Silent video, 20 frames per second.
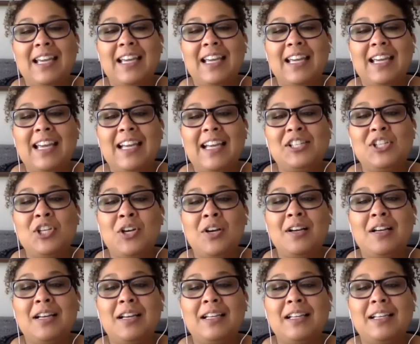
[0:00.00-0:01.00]
it
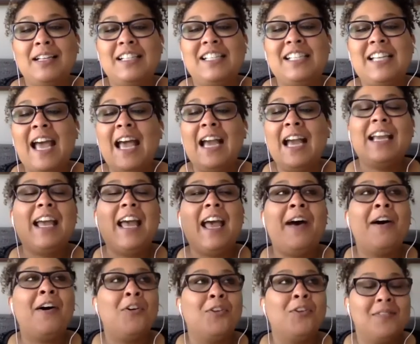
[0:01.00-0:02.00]
took tech
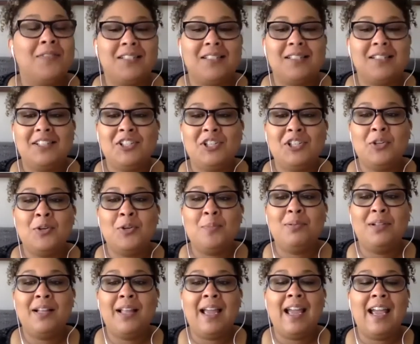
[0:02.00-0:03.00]
elves to
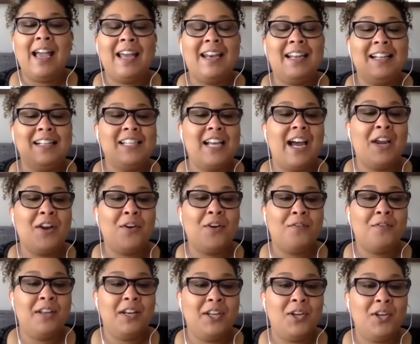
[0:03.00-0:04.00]
play an entire
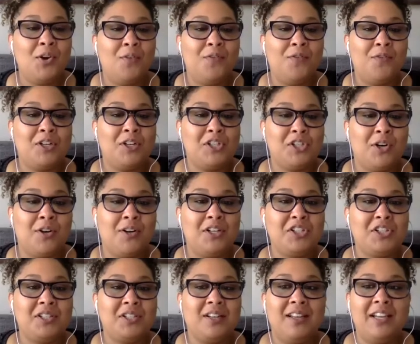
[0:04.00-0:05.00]
video for
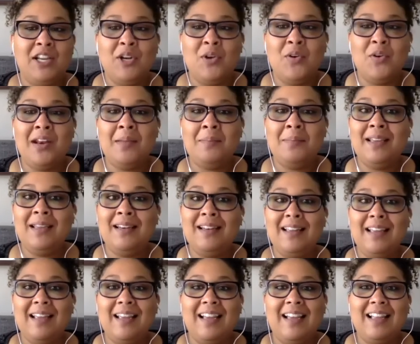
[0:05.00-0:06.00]
church. You know what I mean?
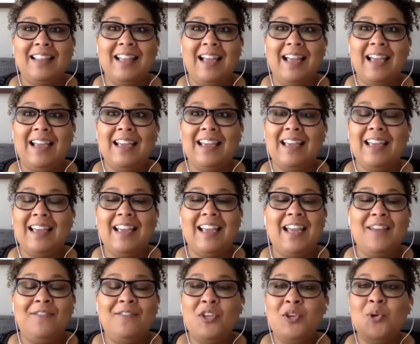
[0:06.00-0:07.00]
Like
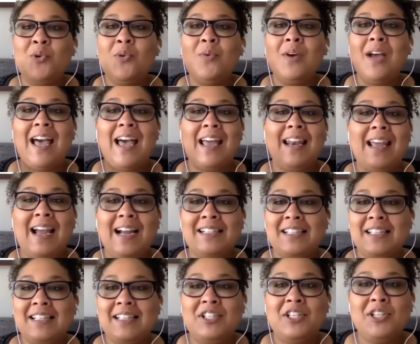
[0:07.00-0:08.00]
if you had
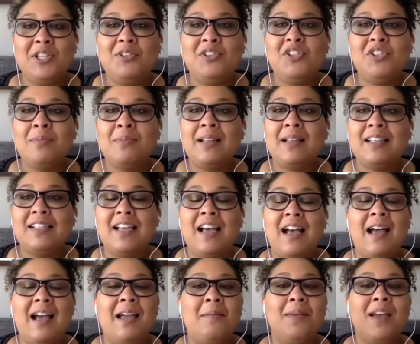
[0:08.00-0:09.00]
access to YouTube at the
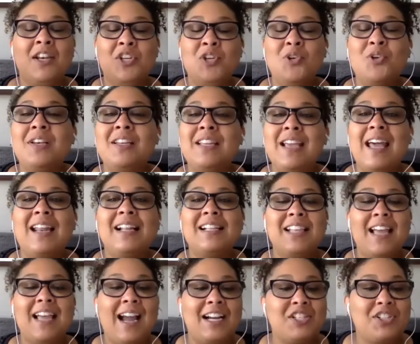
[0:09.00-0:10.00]
time and you could get it
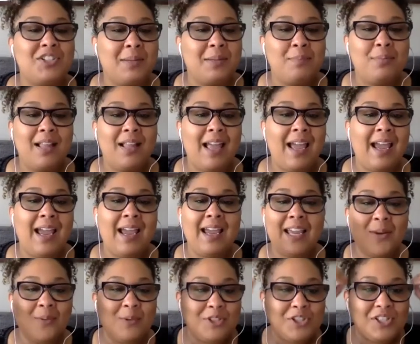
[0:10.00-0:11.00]
to actually play,
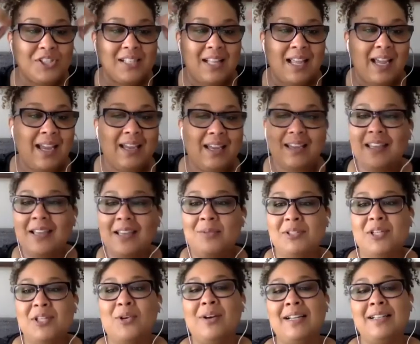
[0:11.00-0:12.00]
it was just like, it
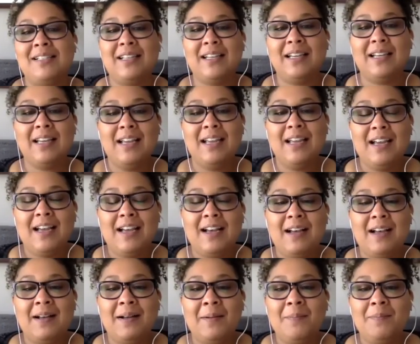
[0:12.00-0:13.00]
was crazy.
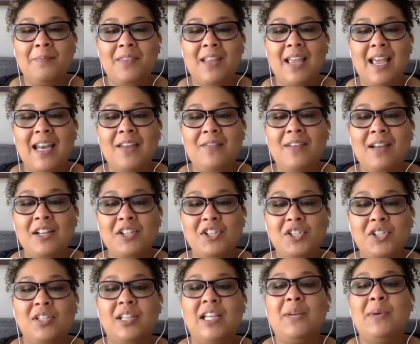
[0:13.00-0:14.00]
Um, and
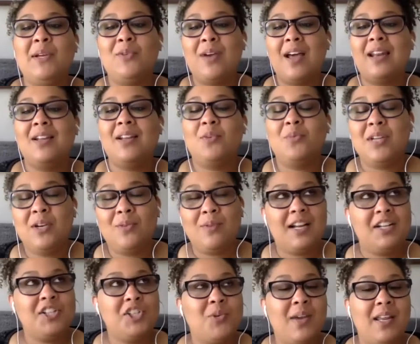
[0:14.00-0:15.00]
eventually we, grad- we
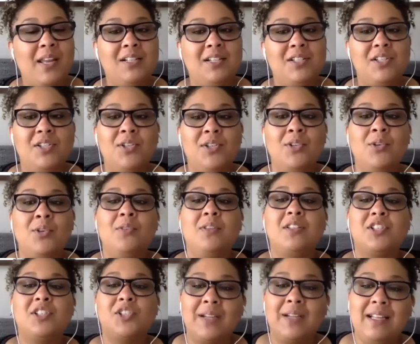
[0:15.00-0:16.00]
graduated to the
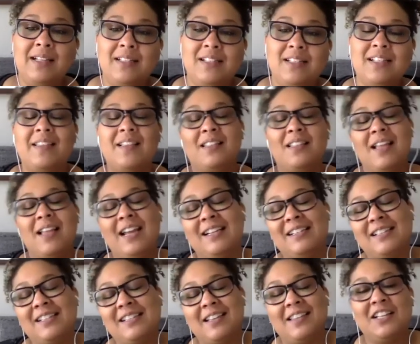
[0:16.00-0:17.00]
screens and the
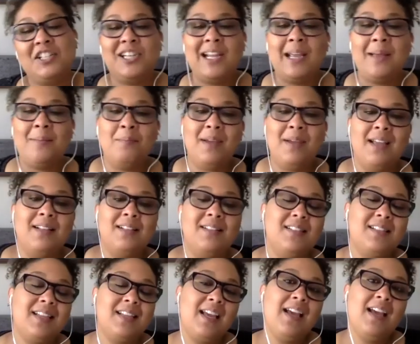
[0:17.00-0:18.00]
lights and the jam
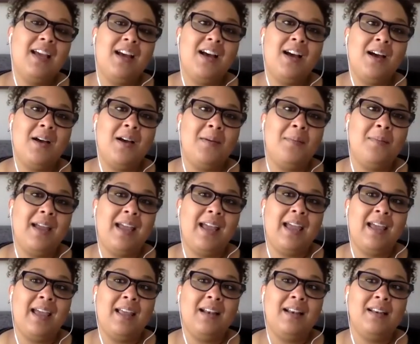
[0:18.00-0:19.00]
bands. Um,
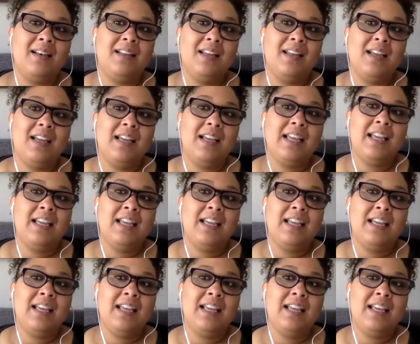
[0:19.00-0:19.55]
and it